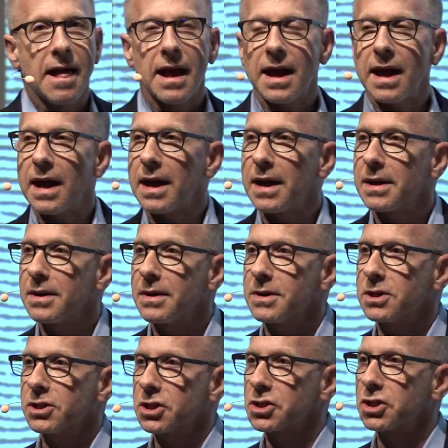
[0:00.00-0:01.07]

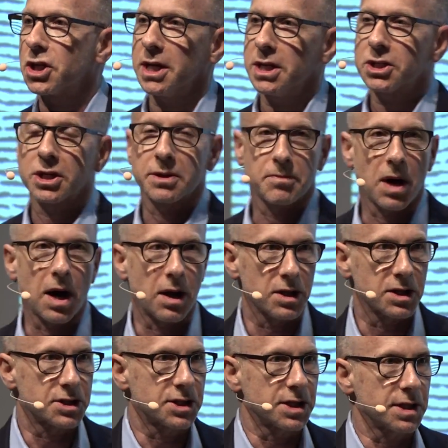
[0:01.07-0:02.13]
and just changing
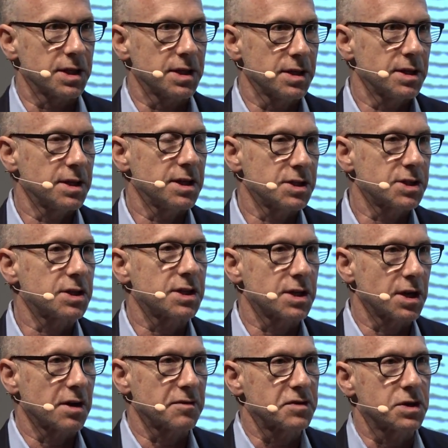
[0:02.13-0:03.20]
policy isn't
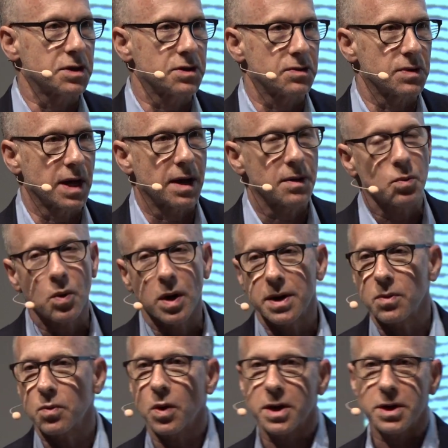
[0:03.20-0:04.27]
enough to do that,
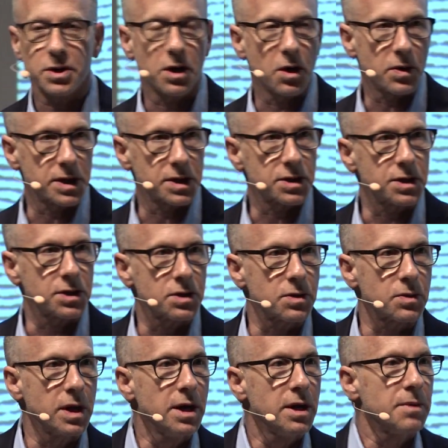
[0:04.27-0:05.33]
what are you going to
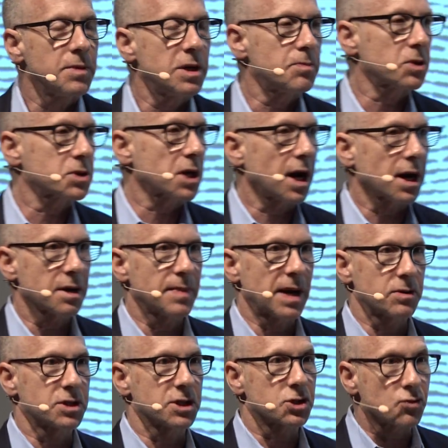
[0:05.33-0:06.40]
do? People talk
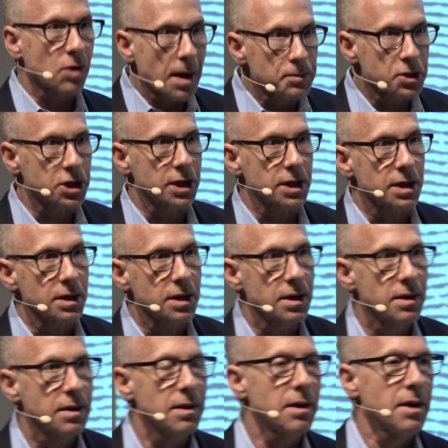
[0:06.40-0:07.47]
about disruption,
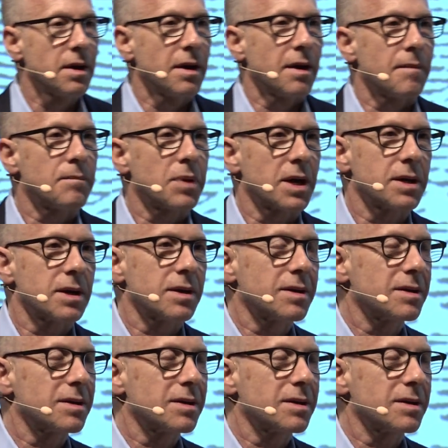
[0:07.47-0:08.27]
but